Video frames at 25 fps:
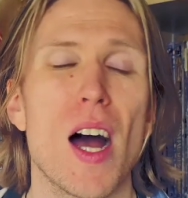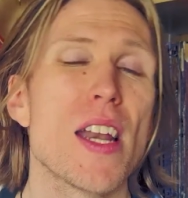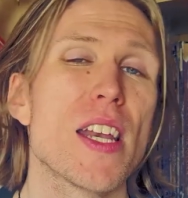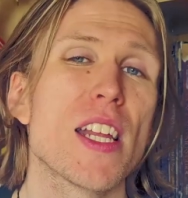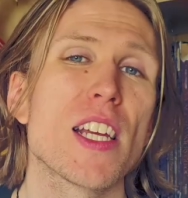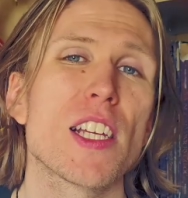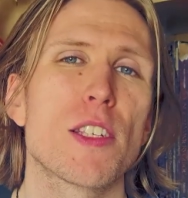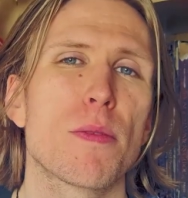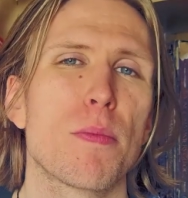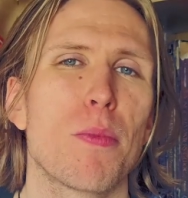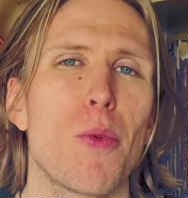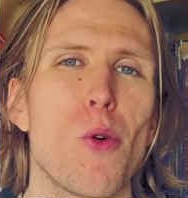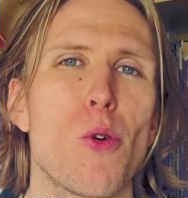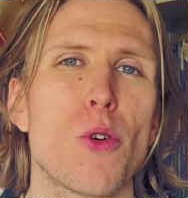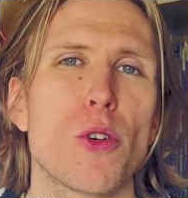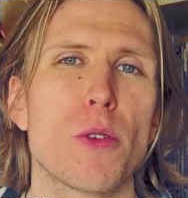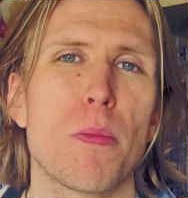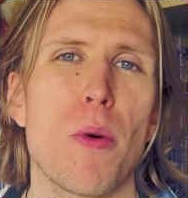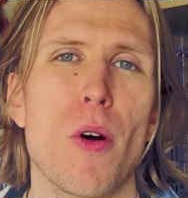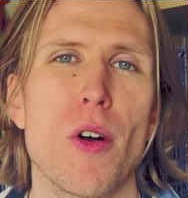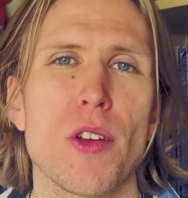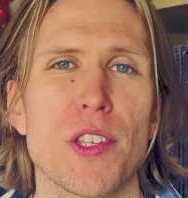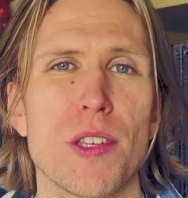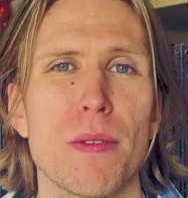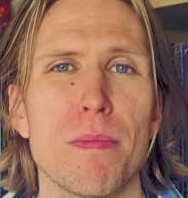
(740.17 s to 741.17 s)

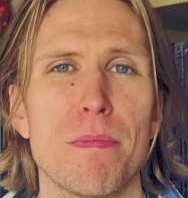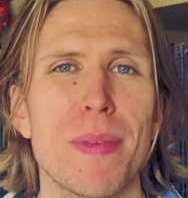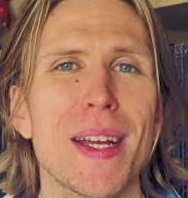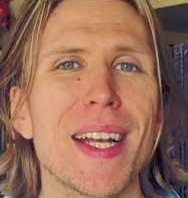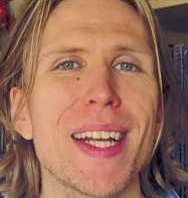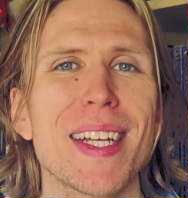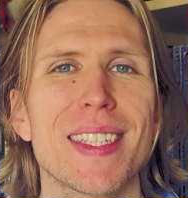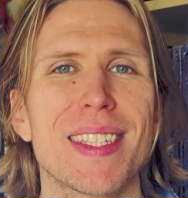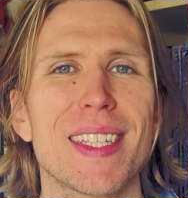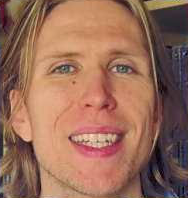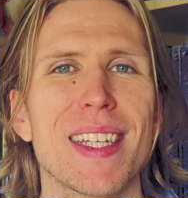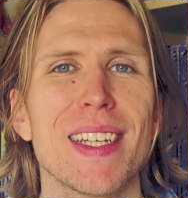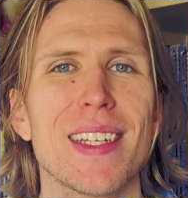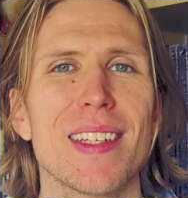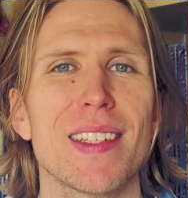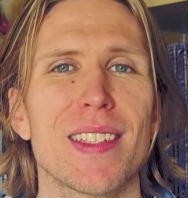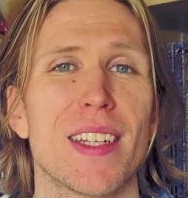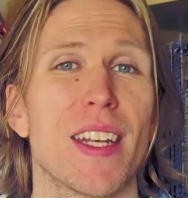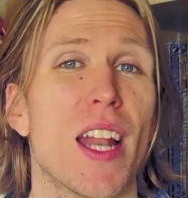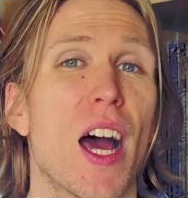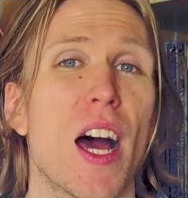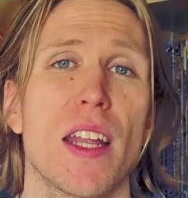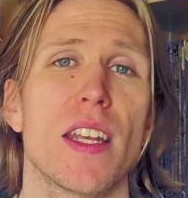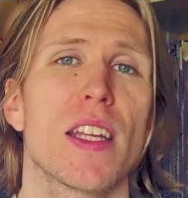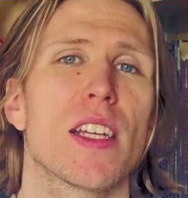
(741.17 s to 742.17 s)
unexplored possibilities
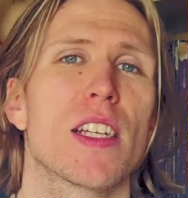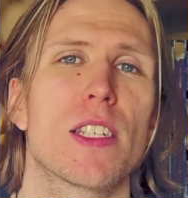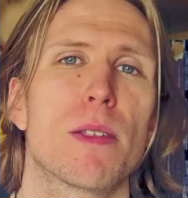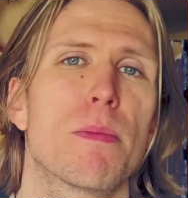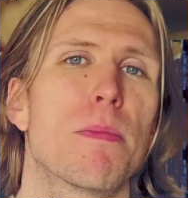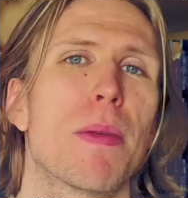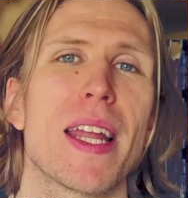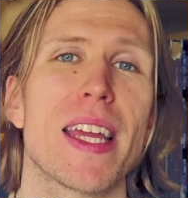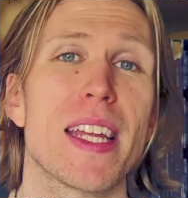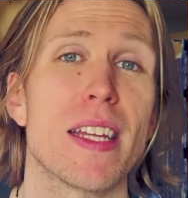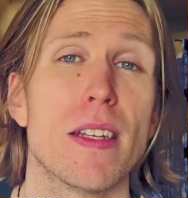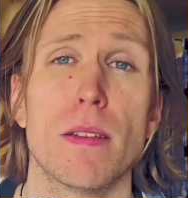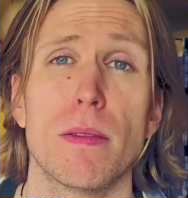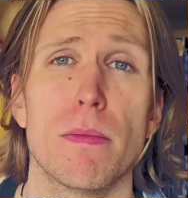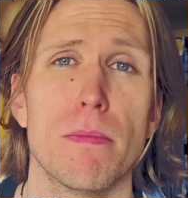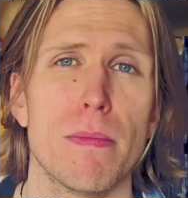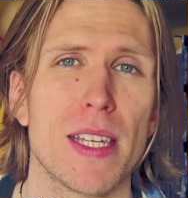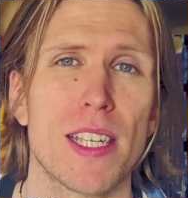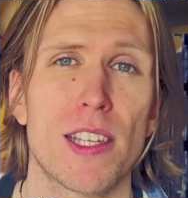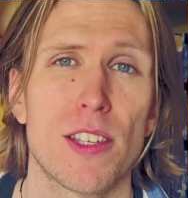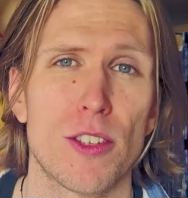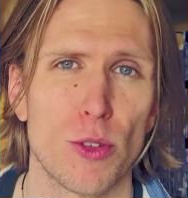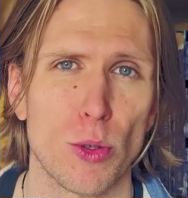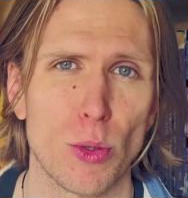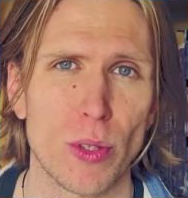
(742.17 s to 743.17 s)
and unexplained
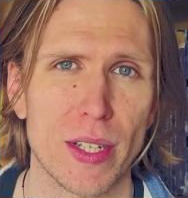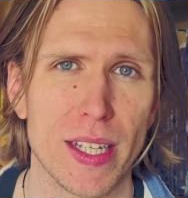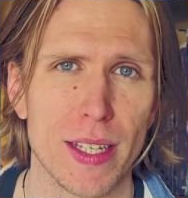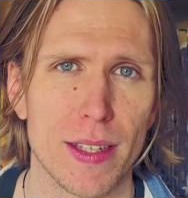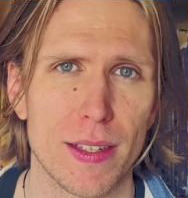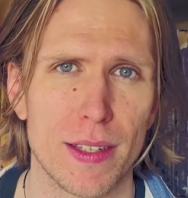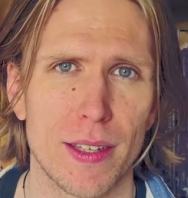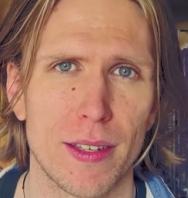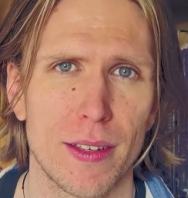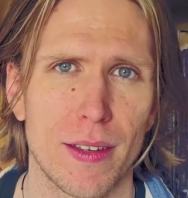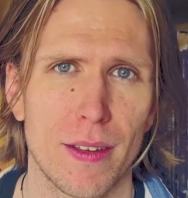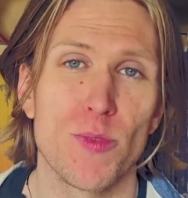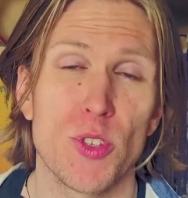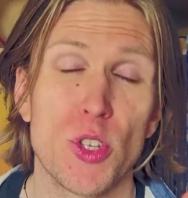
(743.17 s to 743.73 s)
mysteries.